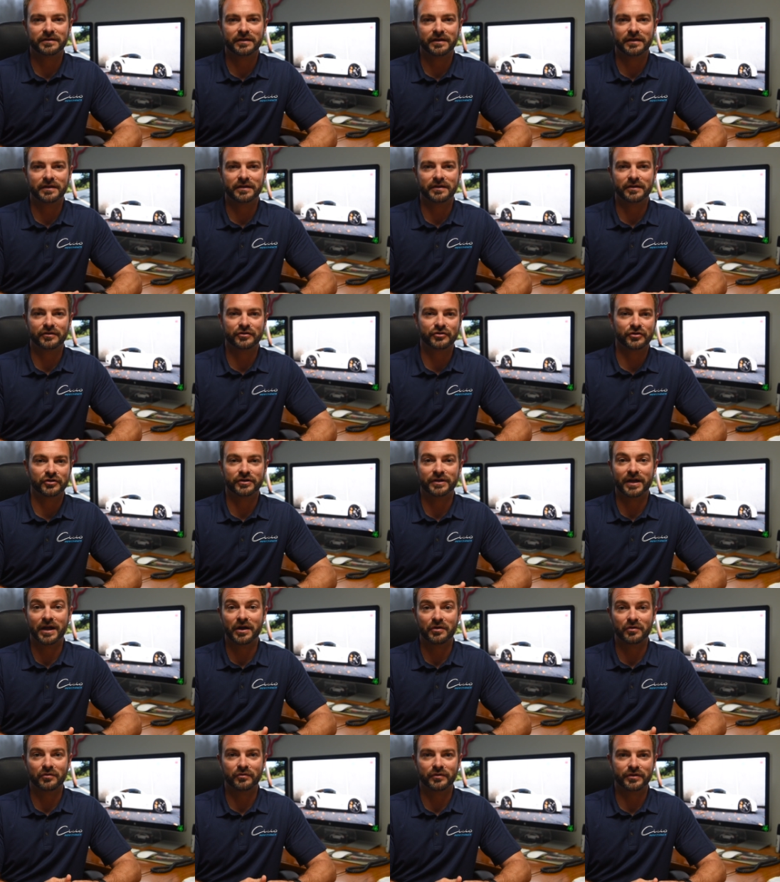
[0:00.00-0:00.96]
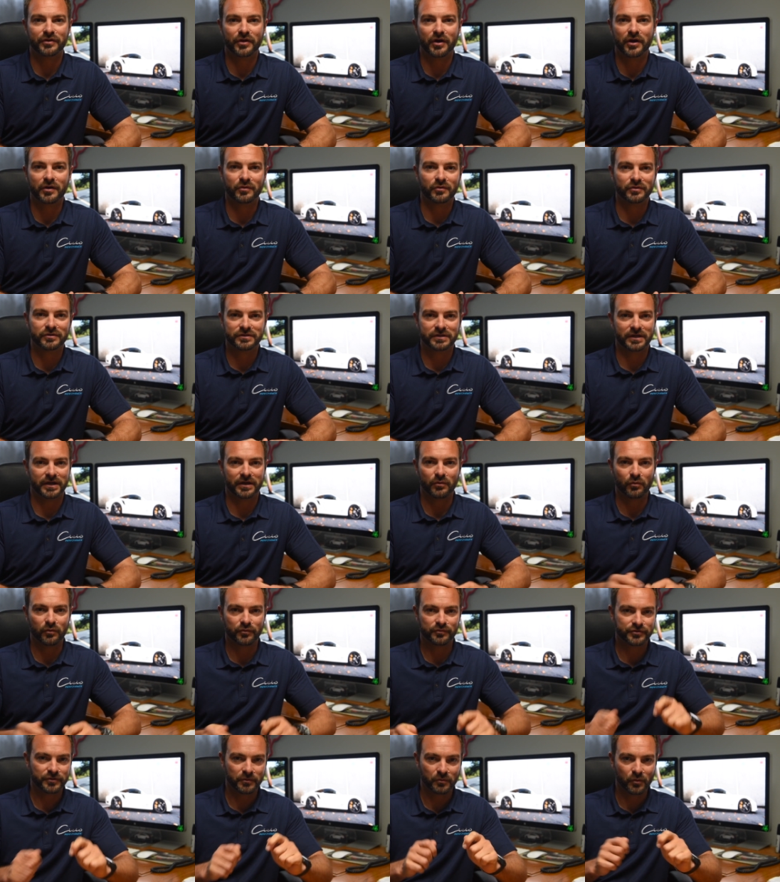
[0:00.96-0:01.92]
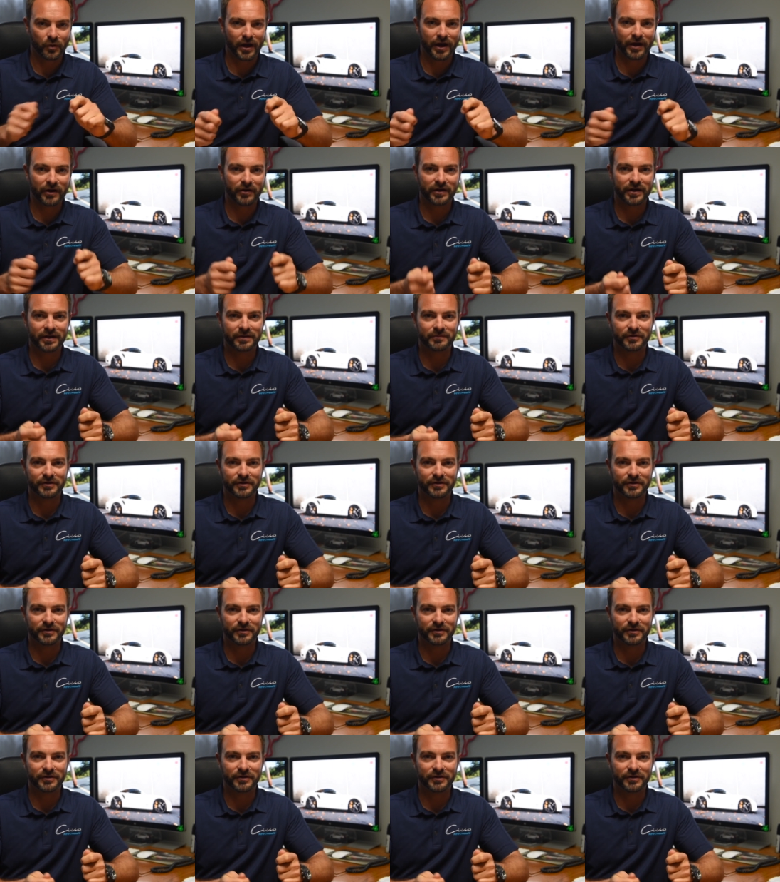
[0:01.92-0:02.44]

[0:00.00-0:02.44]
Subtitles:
and it turned out, we thought it was like some wiring,